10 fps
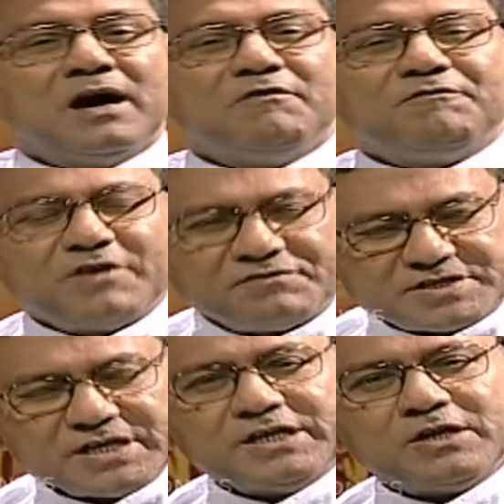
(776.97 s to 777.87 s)

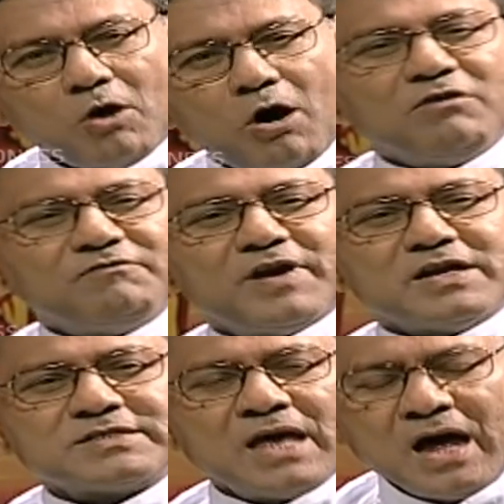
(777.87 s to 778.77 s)
15 onwards.